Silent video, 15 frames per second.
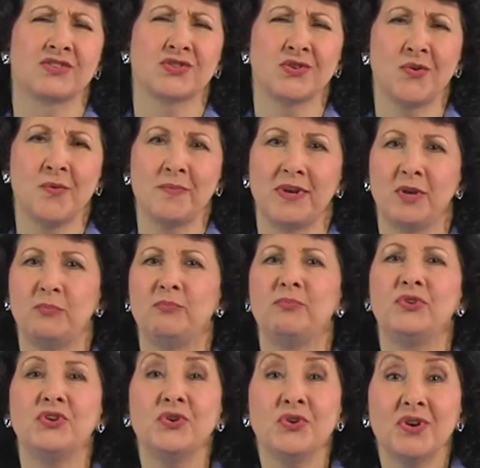so many
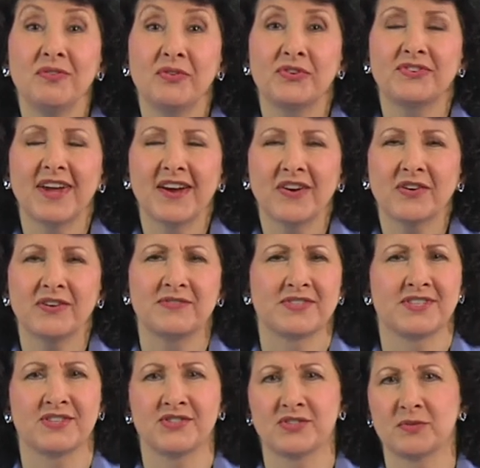beautiful decorative
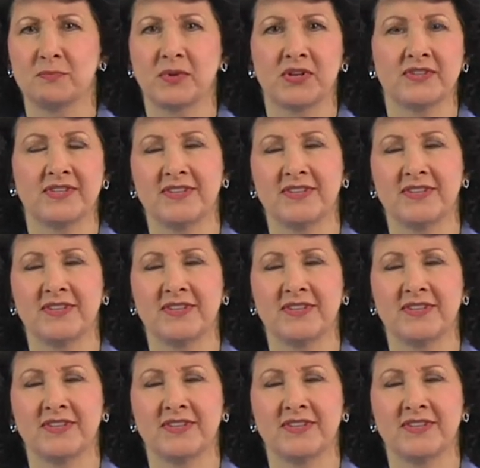stitches built